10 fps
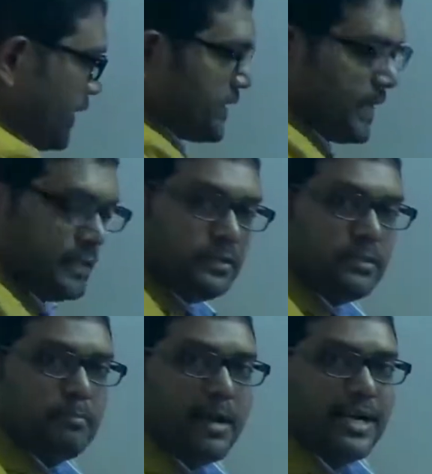
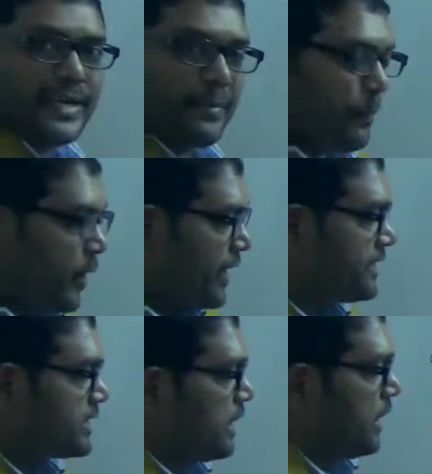and melting
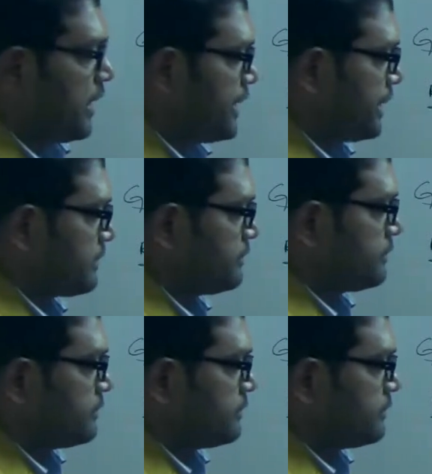points order.